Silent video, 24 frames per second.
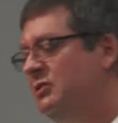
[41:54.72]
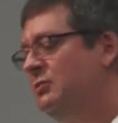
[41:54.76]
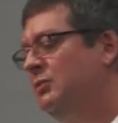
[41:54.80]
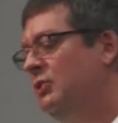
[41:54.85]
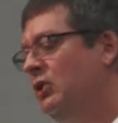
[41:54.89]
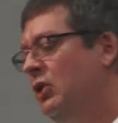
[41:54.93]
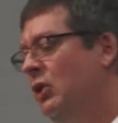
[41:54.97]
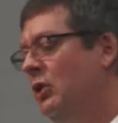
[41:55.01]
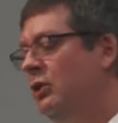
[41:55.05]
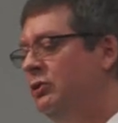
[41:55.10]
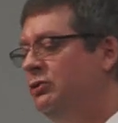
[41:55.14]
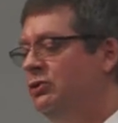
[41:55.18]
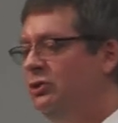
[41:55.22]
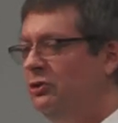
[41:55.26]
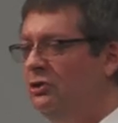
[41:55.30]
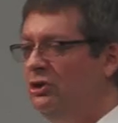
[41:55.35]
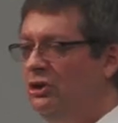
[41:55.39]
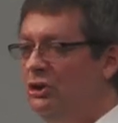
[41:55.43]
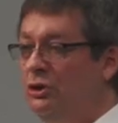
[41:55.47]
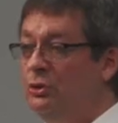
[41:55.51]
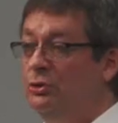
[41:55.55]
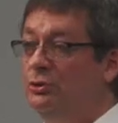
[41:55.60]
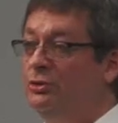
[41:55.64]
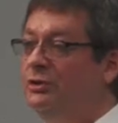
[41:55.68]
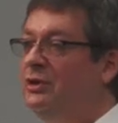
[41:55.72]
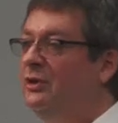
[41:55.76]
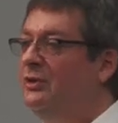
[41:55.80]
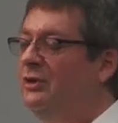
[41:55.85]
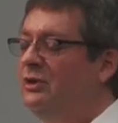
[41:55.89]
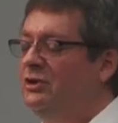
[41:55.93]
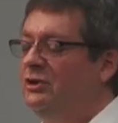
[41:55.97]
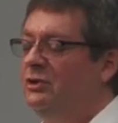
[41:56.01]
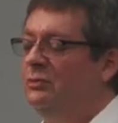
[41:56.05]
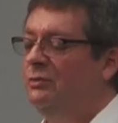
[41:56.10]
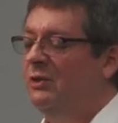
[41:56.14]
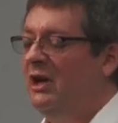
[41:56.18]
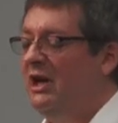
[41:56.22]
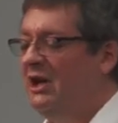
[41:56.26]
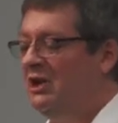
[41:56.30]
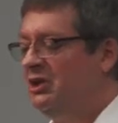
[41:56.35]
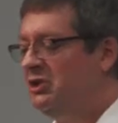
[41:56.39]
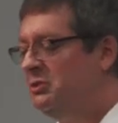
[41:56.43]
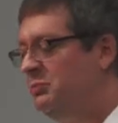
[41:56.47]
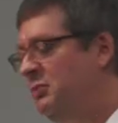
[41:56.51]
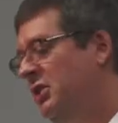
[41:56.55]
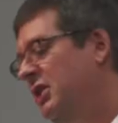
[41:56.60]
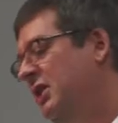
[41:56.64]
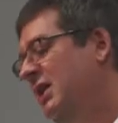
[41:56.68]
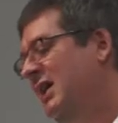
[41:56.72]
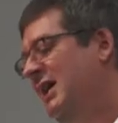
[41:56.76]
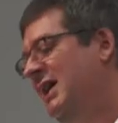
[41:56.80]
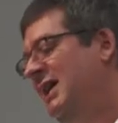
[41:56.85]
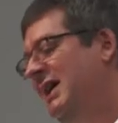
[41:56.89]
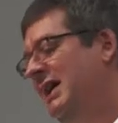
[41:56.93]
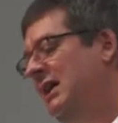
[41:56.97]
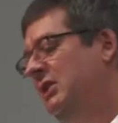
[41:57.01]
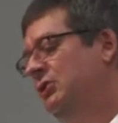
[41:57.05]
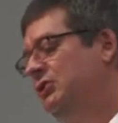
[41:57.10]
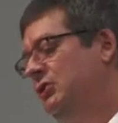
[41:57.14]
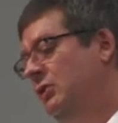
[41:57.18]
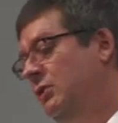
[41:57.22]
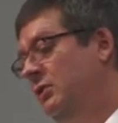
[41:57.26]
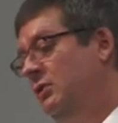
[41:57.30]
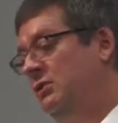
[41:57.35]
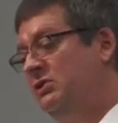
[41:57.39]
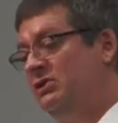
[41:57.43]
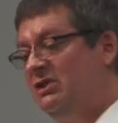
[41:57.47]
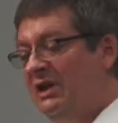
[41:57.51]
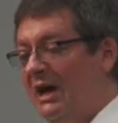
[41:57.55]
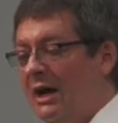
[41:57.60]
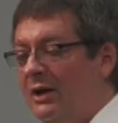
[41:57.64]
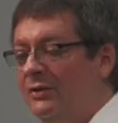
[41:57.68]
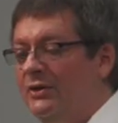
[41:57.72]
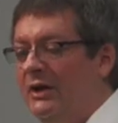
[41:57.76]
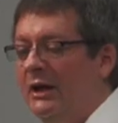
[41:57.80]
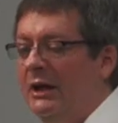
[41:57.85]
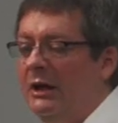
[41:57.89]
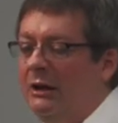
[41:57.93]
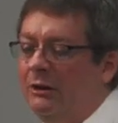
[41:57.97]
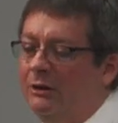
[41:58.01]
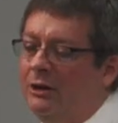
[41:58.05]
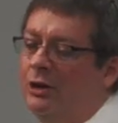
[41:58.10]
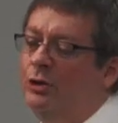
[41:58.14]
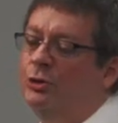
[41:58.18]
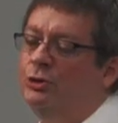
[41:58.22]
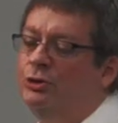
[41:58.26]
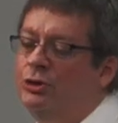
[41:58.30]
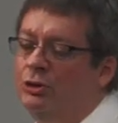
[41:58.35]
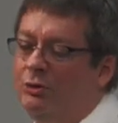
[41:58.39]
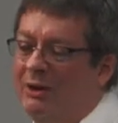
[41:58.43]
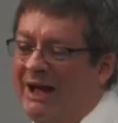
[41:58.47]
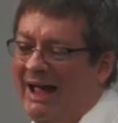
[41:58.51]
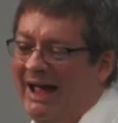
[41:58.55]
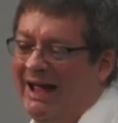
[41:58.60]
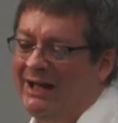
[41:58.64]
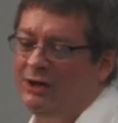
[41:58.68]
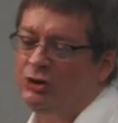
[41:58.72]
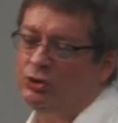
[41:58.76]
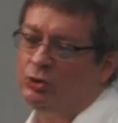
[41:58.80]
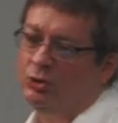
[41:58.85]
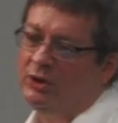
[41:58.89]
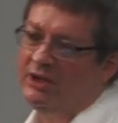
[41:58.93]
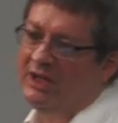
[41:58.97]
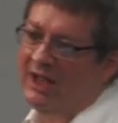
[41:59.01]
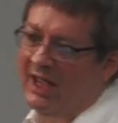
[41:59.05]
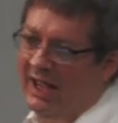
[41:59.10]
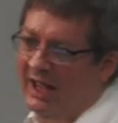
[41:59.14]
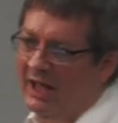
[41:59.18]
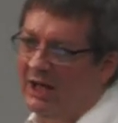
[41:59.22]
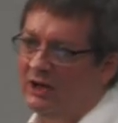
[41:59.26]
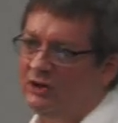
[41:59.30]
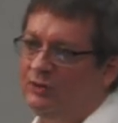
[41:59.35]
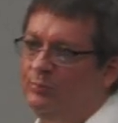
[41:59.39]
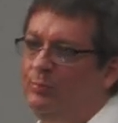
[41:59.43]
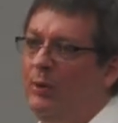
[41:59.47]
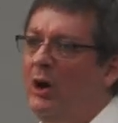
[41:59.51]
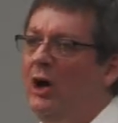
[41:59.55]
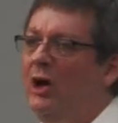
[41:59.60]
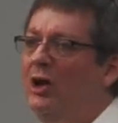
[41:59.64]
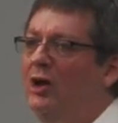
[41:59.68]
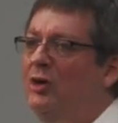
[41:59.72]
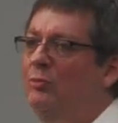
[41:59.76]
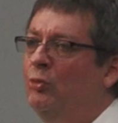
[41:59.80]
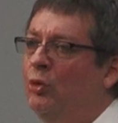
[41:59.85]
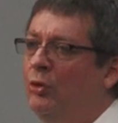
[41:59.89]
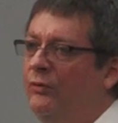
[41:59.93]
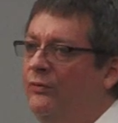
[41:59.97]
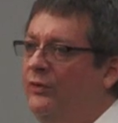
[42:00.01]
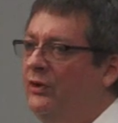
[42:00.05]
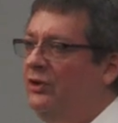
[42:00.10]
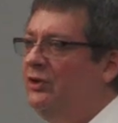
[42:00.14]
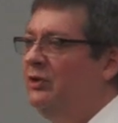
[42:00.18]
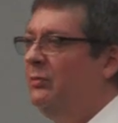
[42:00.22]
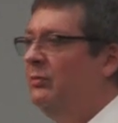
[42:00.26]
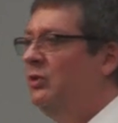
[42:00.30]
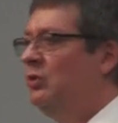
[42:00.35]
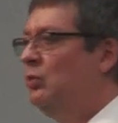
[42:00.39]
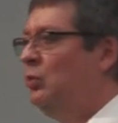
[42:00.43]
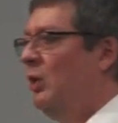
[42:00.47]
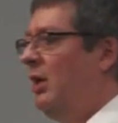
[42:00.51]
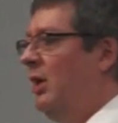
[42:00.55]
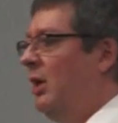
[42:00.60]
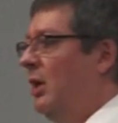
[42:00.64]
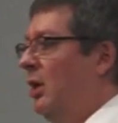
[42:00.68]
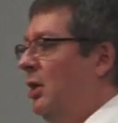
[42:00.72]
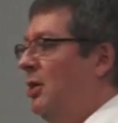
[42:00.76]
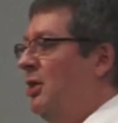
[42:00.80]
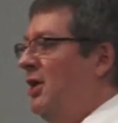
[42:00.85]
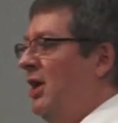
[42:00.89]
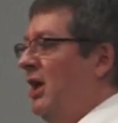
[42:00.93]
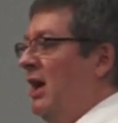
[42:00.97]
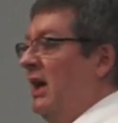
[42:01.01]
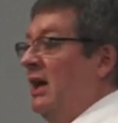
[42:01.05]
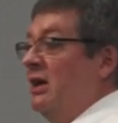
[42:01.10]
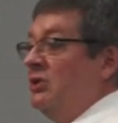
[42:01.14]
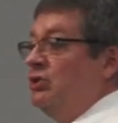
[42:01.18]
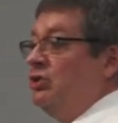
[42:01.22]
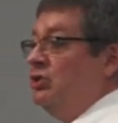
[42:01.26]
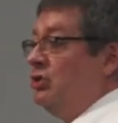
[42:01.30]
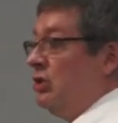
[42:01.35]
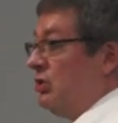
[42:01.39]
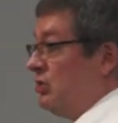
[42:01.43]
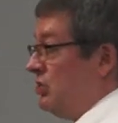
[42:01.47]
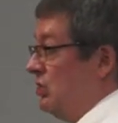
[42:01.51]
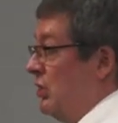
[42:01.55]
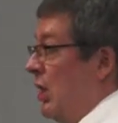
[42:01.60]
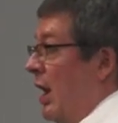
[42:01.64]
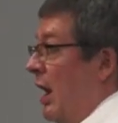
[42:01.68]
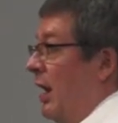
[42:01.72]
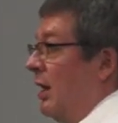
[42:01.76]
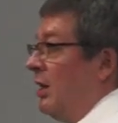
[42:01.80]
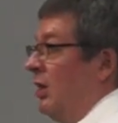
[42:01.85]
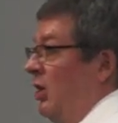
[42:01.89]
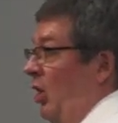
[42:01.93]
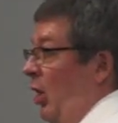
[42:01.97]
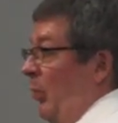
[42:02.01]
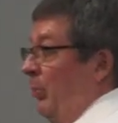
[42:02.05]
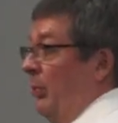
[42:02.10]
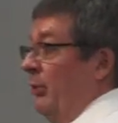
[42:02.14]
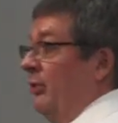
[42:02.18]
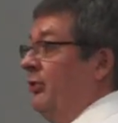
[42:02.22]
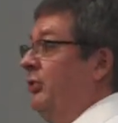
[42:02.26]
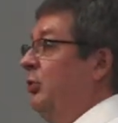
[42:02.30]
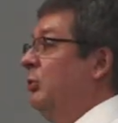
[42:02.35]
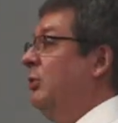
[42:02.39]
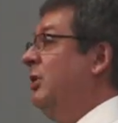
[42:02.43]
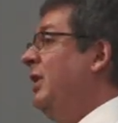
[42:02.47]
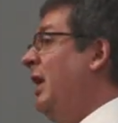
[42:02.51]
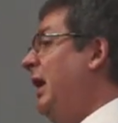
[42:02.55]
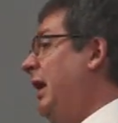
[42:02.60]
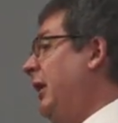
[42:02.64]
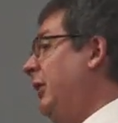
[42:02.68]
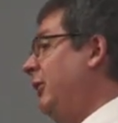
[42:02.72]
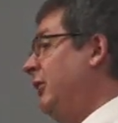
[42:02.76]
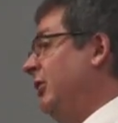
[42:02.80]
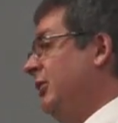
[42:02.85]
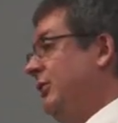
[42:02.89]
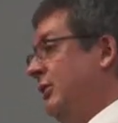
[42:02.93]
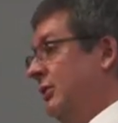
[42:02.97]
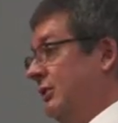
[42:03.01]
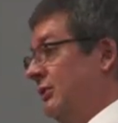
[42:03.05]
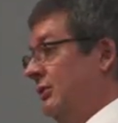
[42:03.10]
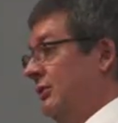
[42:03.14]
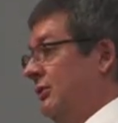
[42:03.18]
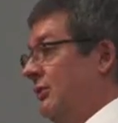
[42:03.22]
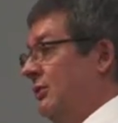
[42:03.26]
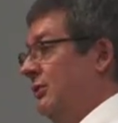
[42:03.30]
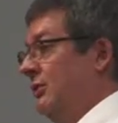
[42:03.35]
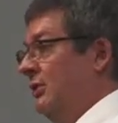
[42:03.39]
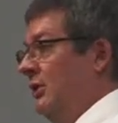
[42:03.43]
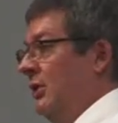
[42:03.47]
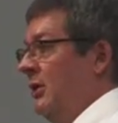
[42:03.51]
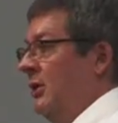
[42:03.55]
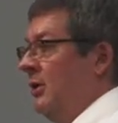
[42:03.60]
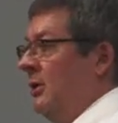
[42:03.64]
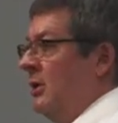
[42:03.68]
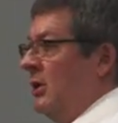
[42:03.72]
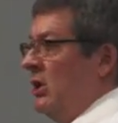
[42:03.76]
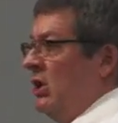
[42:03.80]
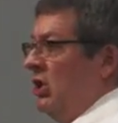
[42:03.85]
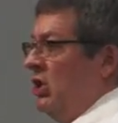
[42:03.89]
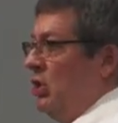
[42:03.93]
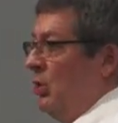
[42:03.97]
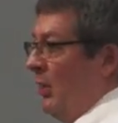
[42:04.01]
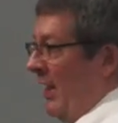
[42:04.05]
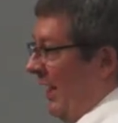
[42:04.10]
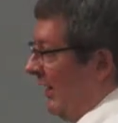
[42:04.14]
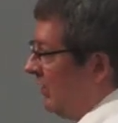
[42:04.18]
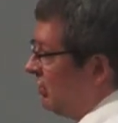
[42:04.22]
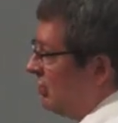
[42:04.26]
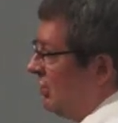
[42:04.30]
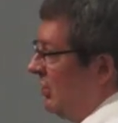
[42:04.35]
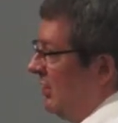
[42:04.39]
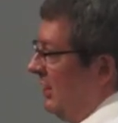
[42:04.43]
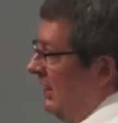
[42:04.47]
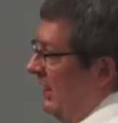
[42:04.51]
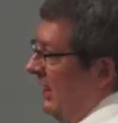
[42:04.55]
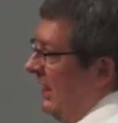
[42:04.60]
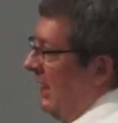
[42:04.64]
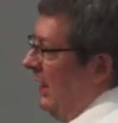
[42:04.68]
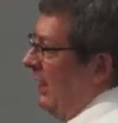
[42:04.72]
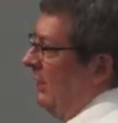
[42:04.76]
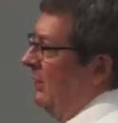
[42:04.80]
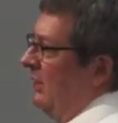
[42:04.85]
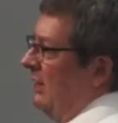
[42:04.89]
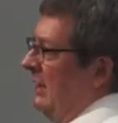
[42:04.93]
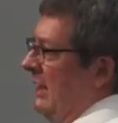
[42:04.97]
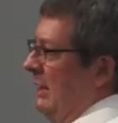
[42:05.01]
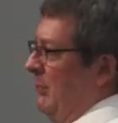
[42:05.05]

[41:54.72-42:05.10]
is because you're used to this arrangement. It turns out that Clojure actually has polymorphism as well. It's just not coupled to inheritance you actually get